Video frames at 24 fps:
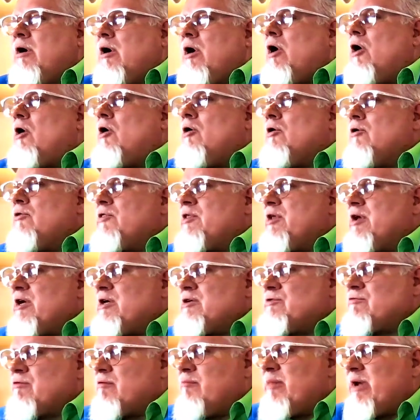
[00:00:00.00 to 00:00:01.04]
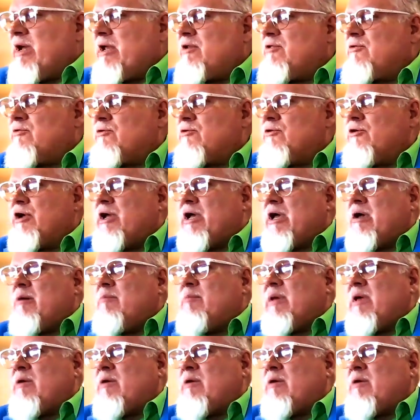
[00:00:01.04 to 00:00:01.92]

All things were made through him,